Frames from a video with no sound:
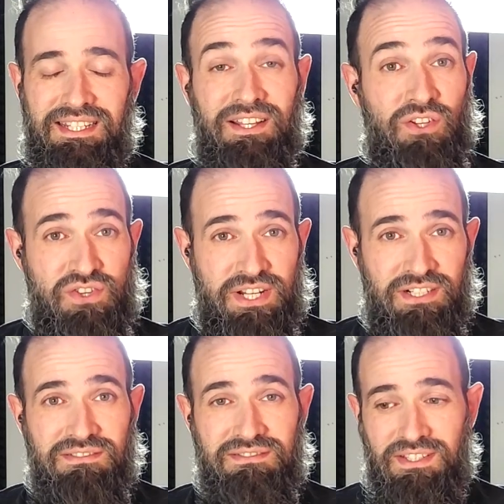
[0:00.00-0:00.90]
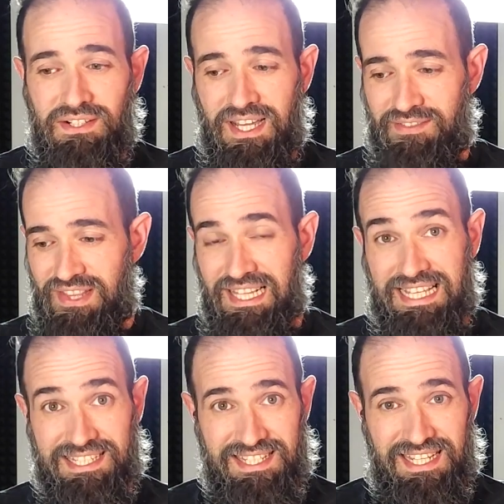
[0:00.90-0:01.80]
illustrator, kind of in the
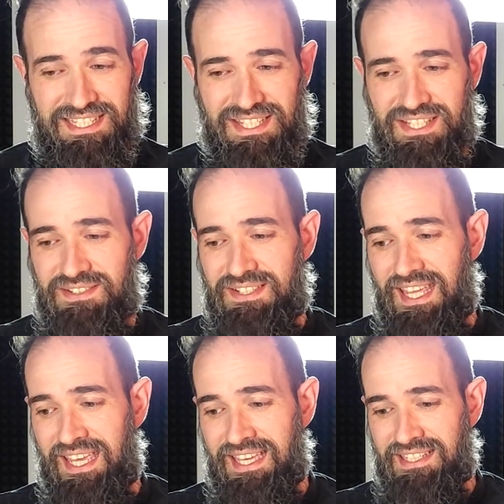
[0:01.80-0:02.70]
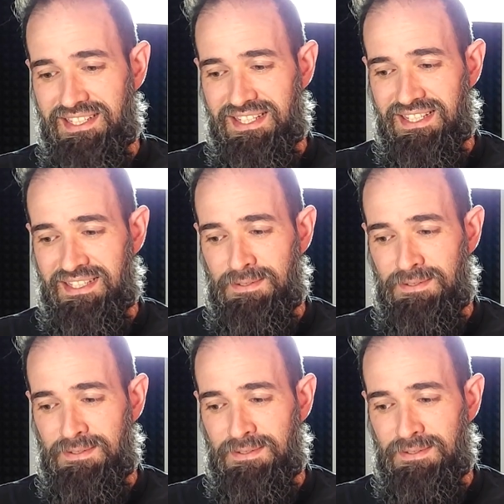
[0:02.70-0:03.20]
classic sense, and